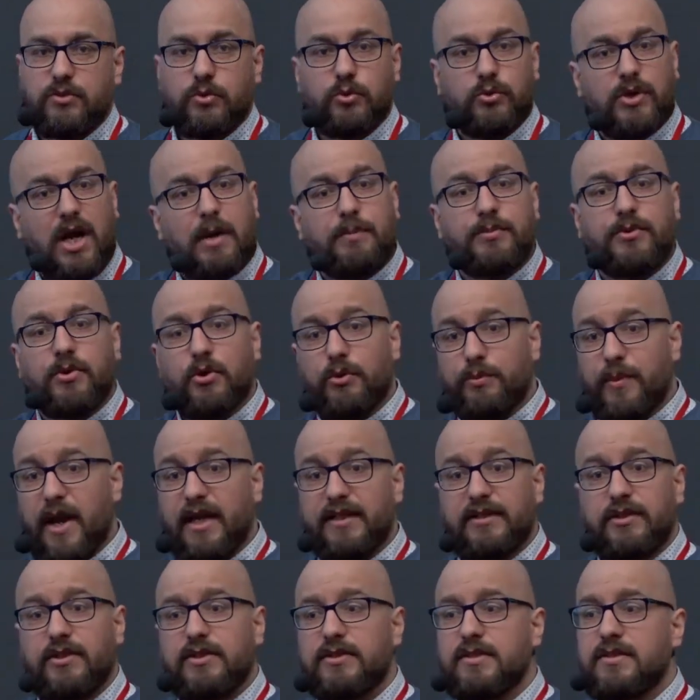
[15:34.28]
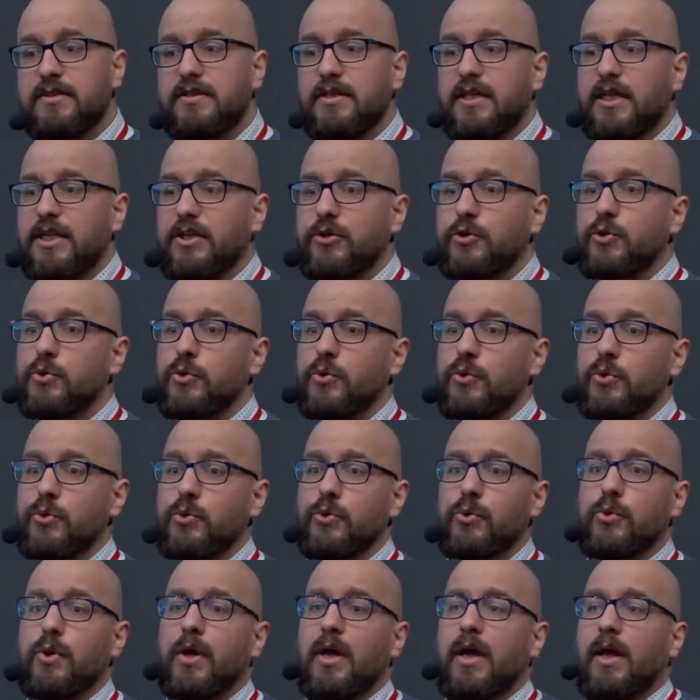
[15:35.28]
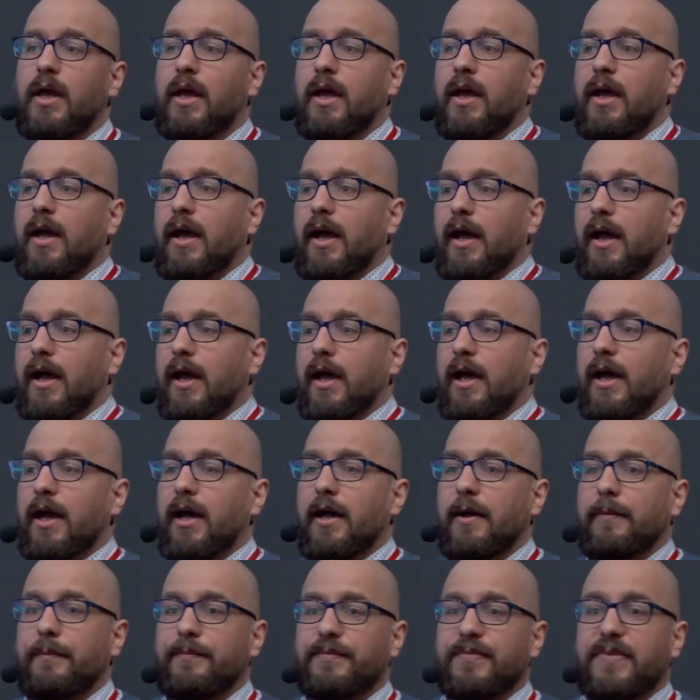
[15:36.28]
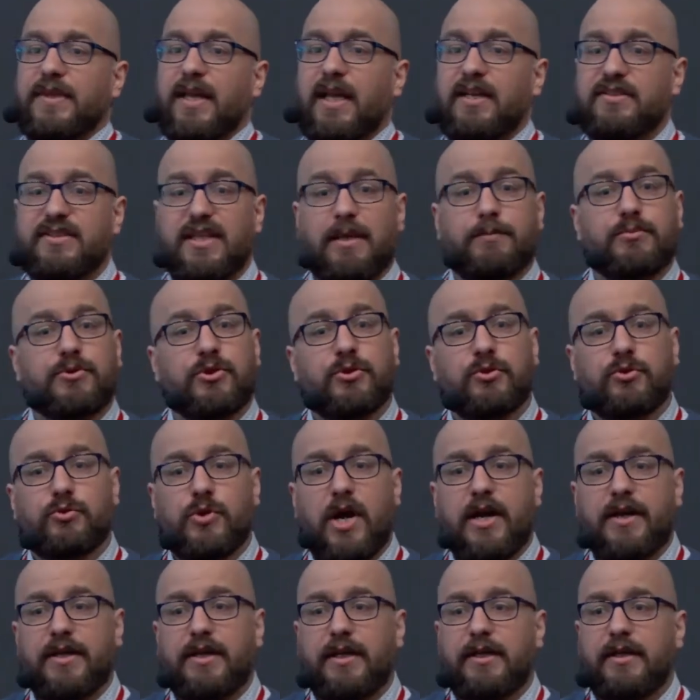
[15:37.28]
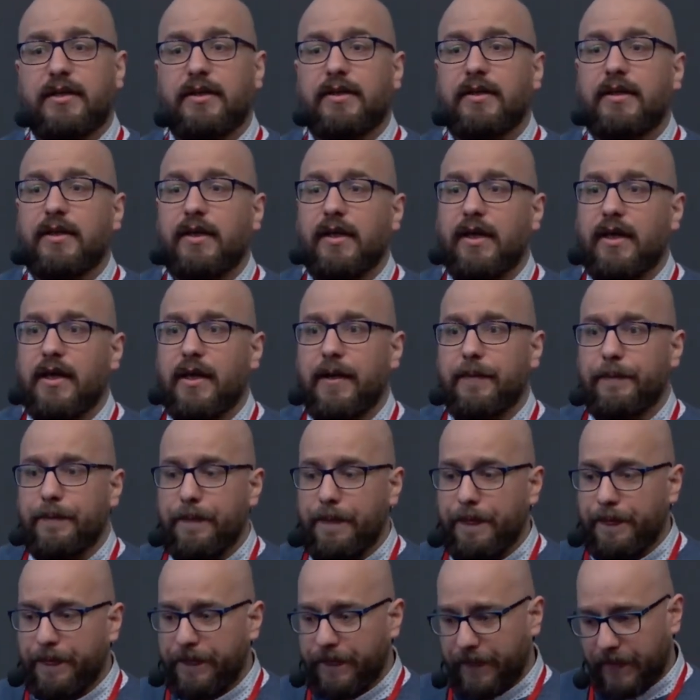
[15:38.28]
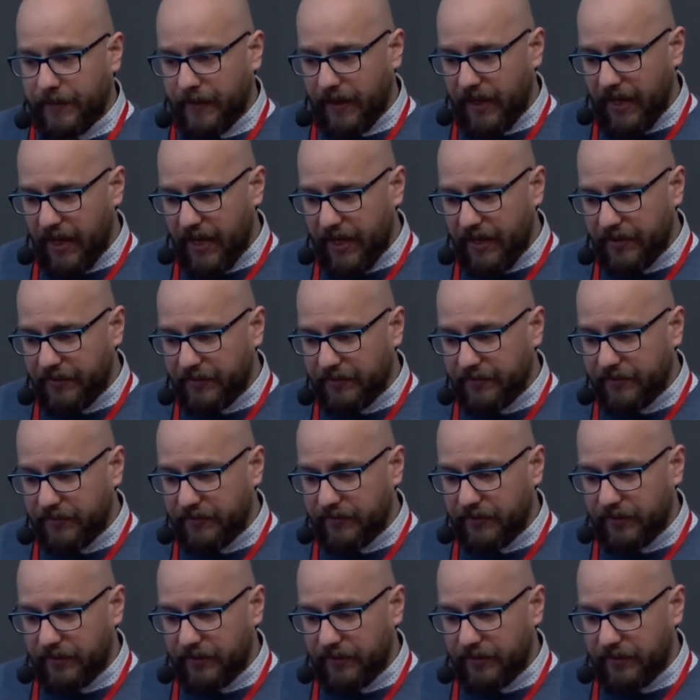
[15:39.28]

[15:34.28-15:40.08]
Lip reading: to wrap your methods into exception tracking and